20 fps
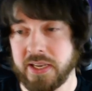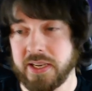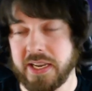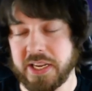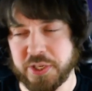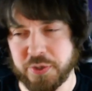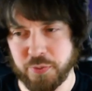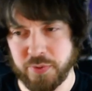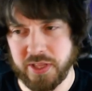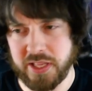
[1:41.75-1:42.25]

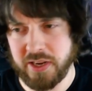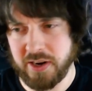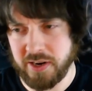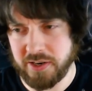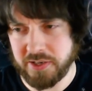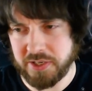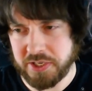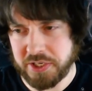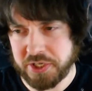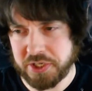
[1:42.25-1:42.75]
It's really
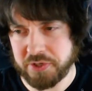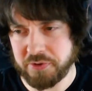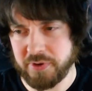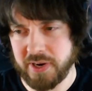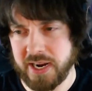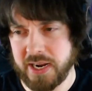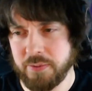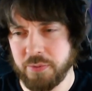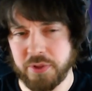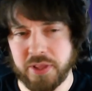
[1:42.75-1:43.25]
hard to
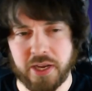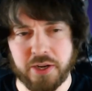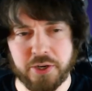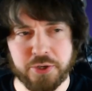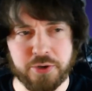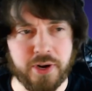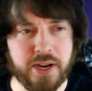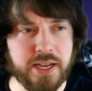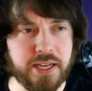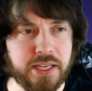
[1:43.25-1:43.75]
describe without
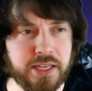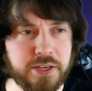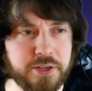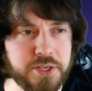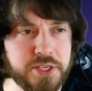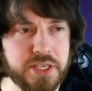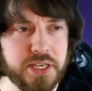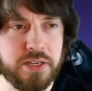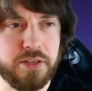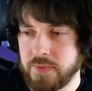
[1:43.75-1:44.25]
trying it
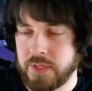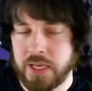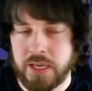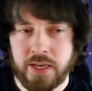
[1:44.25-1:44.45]
yourself.